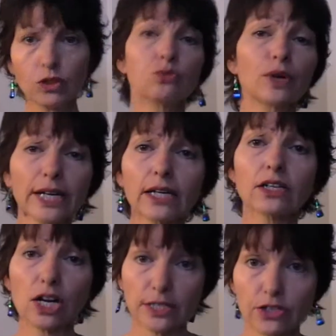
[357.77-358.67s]

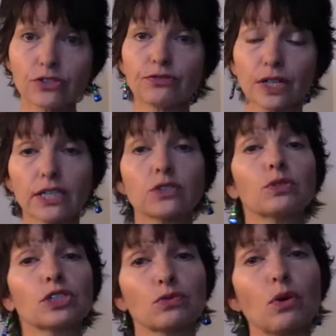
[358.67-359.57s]
recognize those feelings,
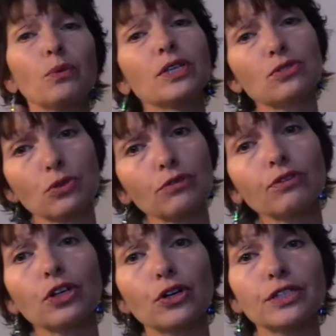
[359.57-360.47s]
which is what we sort of
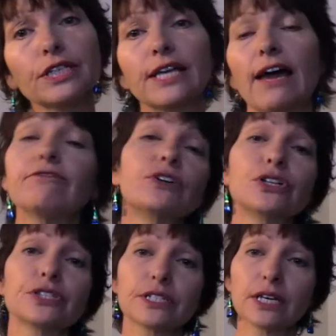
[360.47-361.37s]
learnt in that
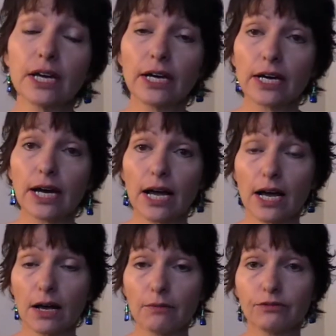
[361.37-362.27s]
first
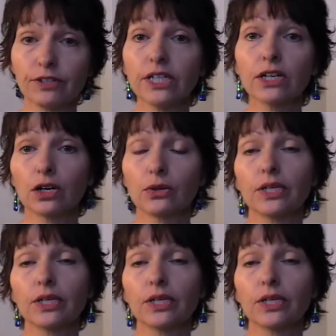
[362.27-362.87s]
video,